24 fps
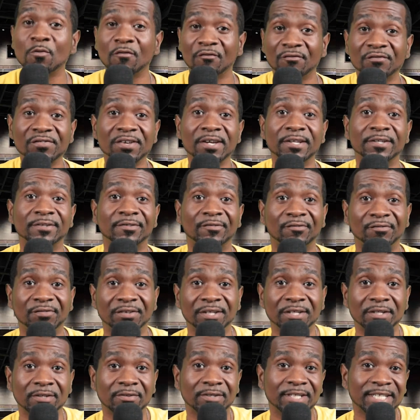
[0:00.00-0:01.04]
feeling
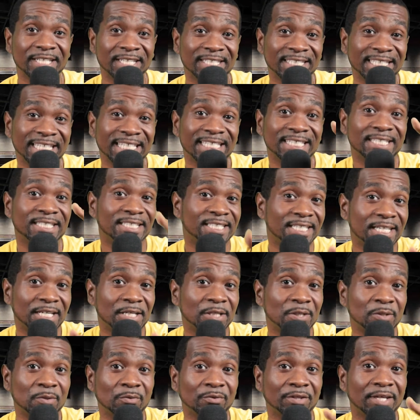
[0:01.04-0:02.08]
fear is a
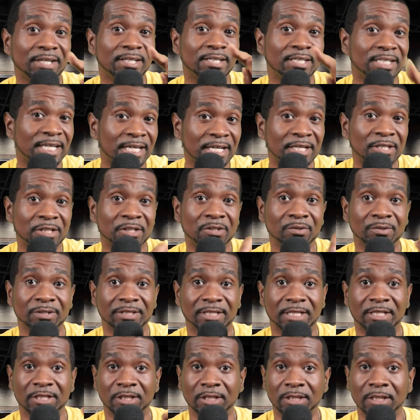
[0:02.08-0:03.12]
signal that danger is,
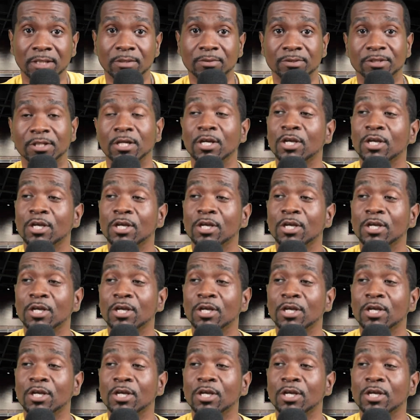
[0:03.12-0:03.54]
is close.